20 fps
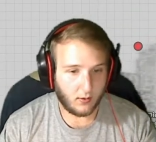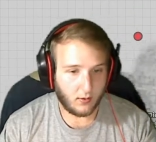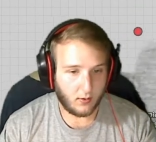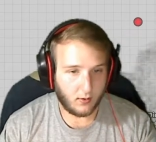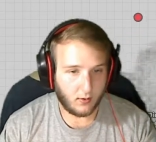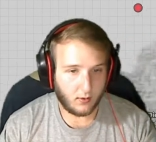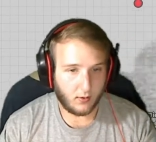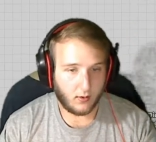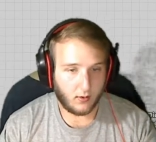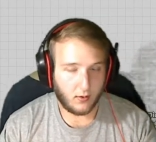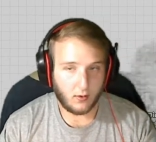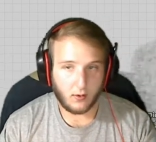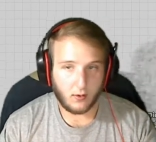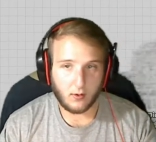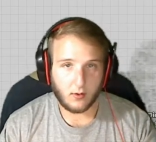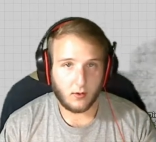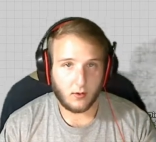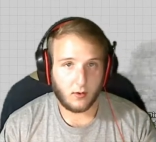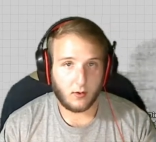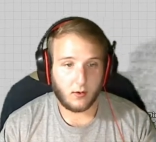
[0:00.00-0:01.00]

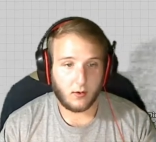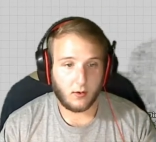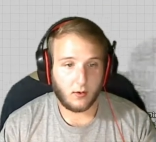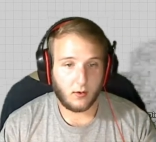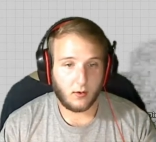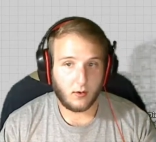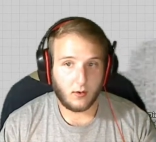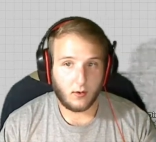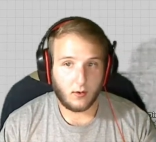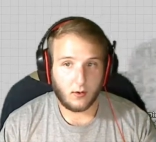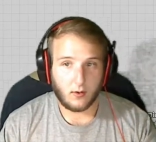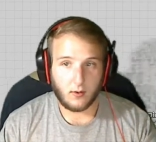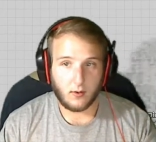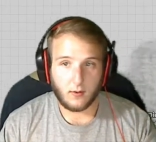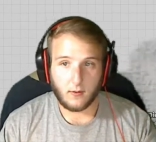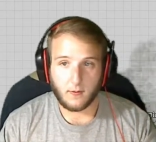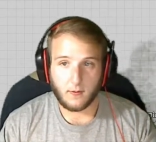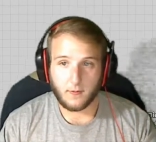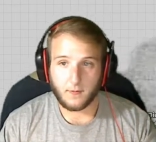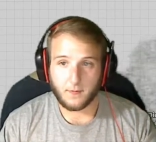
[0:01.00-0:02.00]

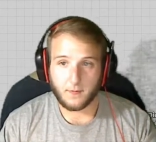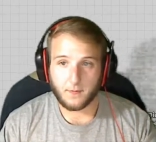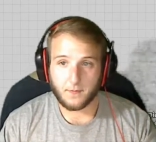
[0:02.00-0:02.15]
No one is speaking in this clip.